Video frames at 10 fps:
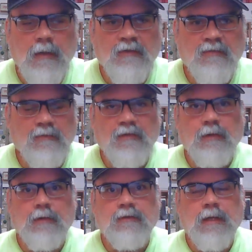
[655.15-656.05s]
issues
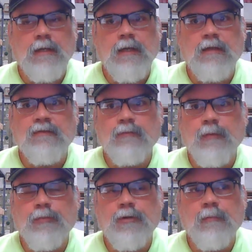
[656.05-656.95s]
here at Decades.
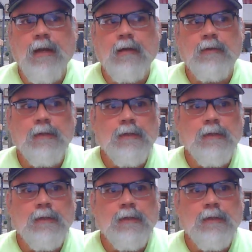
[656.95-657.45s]
We put them out.